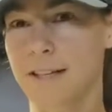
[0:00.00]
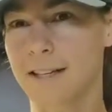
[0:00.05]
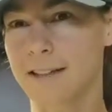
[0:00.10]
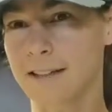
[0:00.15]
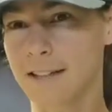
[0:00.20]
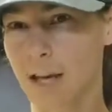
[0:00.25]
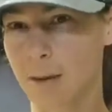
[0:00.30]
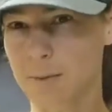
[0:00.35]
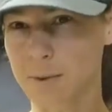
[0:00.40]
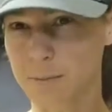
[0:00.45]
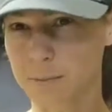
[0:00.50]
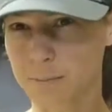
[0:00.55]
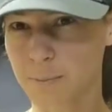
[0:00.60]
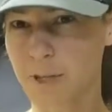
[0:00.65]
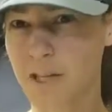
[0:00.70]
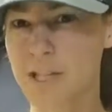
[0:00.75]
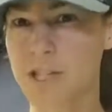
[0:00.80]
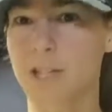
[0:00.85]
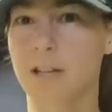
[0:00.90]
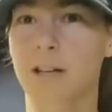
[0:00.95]
like the amount of
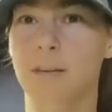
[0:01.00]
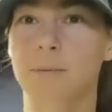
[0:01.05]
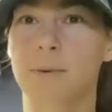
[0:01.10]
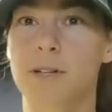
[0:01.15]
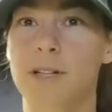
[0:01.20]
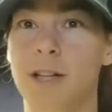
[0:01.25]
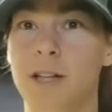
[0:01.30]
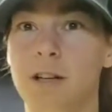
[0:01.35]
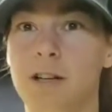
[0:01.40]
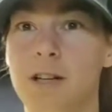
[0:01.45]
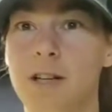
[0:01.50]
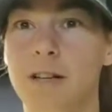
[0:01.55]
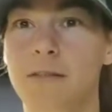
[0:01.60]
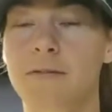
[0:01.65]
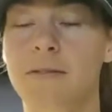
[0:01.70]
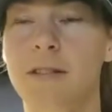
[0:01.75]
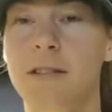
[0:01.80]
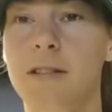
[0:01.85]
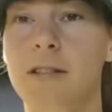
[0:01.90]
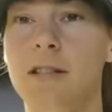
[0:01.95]
pressure you got to push at your
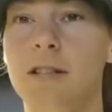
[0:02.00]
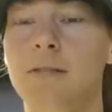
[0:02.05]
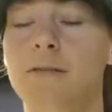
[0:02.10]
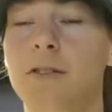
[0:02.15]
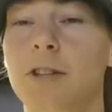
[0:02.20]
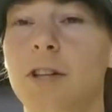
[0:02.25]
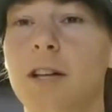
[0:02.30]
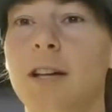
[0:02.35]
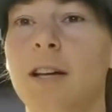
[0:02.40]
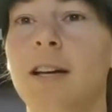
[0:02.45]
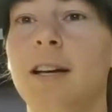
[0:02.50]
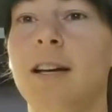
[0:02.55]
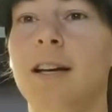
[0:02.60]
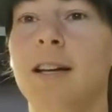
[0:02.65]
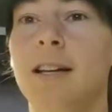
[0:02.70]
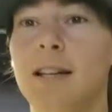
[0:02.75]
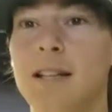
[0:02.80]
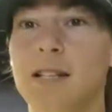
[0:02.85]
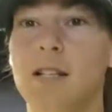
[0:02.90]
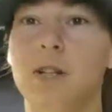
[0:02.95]
shifter
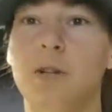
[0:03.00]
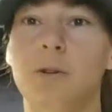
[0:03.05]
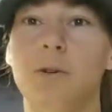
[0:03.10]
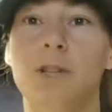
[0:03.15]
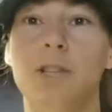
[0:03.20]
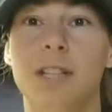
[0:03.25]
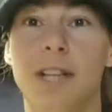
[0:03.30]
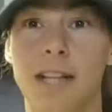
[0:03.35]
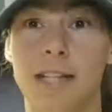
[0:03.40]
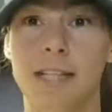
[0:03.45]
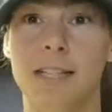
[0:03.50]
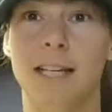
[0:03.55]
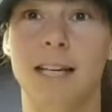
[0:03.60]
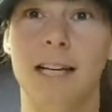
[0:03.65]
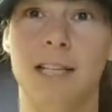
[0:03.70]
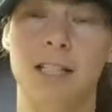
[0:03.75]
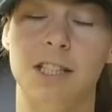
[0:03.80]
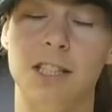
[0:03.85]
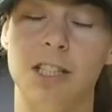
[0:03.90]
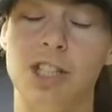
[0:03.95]
to get it to
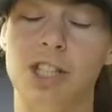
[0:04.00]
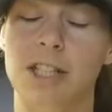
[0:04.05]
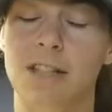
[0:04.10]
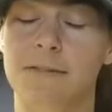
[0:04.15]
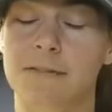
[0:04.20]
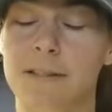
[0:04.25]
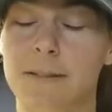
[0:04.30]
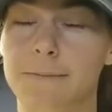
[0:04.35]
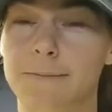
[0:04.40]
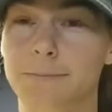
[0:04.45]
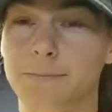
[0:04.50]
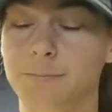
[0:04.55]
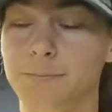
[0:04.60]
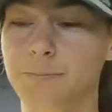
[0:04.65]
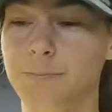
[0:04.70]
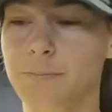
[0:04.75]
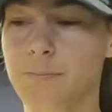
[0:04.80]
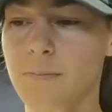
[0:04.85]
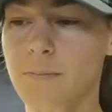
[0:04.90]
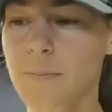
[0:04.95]
actually shift.
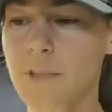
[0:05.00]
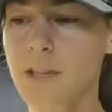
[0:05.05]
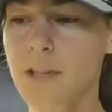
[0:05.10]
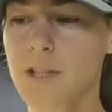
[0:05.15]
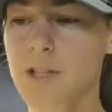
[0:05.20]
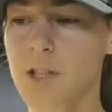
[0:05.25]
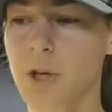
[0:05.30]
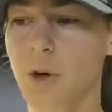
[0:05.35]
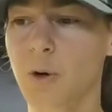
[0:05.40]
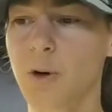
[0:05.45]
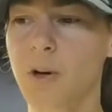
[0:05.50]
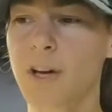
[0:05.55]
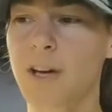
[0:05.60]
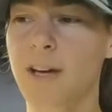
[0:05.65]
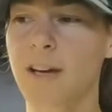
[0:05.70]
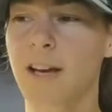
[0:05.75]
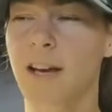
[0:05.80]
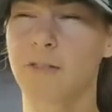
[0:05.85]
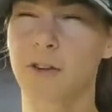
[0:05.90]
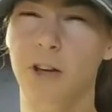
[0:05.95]
So
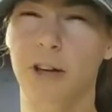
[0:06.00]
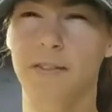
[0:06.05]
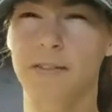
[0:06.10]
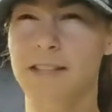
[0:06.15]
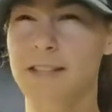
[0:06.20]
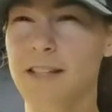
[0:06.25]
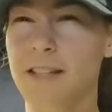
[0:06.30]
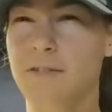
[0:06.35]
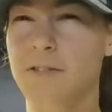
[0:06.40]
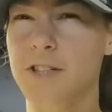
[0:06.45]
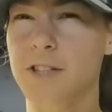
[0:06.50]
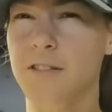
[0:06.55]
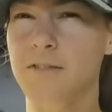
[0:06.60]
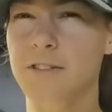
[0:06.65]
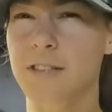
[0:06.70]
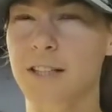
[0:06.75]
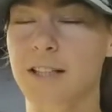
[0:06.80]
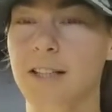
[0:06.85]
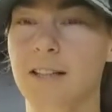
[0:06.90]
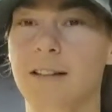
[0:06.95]
if you have stiff
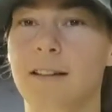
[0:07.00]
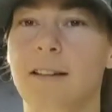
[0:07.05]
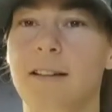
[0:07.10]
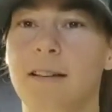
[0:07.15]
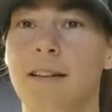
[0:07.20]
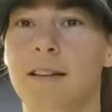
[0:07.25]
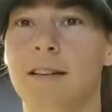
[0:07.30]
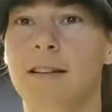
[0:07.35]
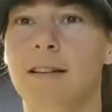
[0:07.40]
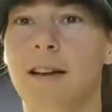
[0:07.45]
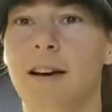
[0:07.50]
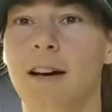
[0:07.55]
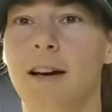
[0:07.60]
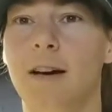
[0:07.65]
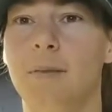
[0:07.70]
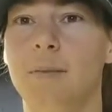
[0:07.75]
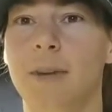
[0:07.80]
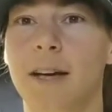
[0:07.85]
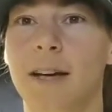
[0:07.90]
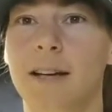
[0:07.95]
shifting,
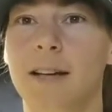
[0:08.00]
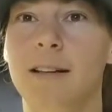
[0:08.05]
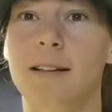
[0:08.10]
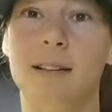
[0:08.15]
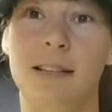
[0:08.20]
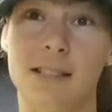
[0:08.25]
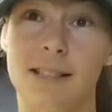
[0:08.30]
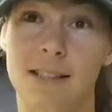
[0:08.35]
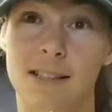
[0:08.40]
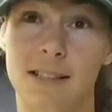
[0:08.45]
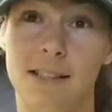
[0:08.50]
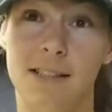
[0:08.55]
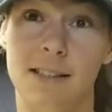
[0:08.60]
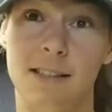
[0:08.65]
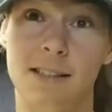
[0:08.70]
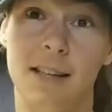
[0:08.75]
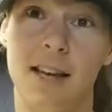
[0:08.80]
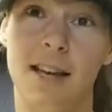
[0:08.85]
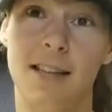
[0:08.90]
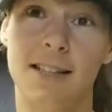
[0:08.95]
that this
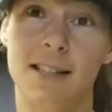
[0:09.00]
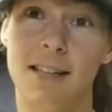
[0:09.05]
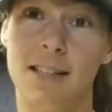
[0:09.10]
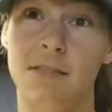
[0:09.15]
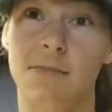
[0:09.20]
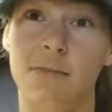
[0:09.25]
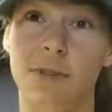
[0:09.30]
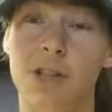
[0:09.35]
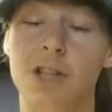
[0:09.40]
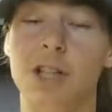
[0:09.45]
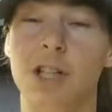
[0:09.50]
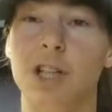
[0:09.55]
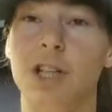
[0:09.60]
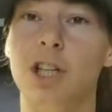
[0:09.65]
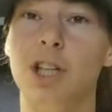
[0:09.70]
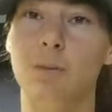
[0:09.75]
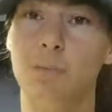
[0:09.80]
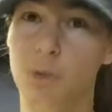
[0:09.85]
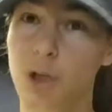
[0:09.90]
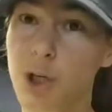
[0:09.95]
excessive friction
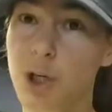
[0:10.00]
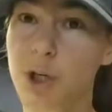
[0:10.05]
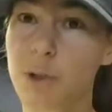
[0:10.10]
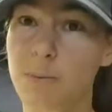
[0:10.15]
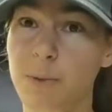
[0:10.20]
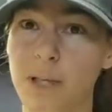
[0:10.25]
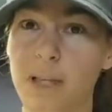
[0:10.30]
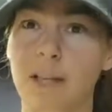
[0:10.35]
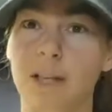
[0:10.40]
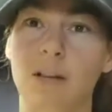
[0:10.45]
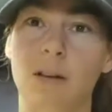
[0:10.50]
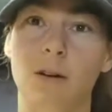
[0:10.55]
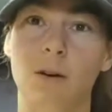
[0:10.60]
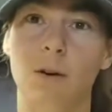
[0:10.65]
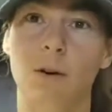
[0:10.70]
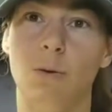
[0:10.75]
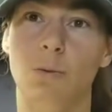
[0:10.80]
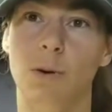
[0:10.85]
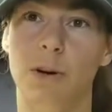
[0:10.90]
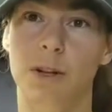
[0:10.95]
could be
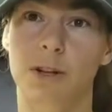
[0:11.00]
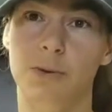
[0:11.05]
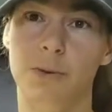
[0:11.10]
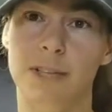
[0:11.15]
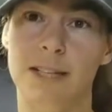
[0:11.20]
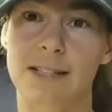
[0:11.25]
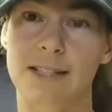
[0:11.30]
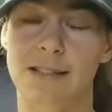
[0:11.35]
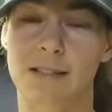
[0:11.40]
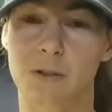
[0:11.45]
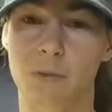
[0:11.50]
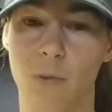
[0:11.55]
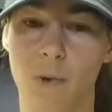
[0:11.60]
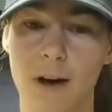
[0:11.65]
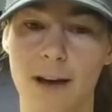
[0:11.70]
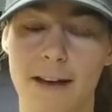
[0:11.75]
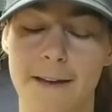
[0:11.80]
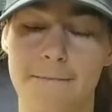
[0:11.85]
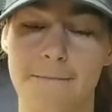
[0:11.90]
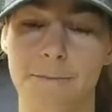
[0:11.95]
one of the reasons
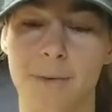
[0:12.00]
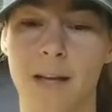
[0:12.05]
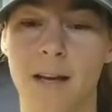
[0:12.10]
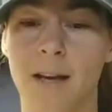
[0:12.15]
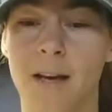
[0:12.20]
why.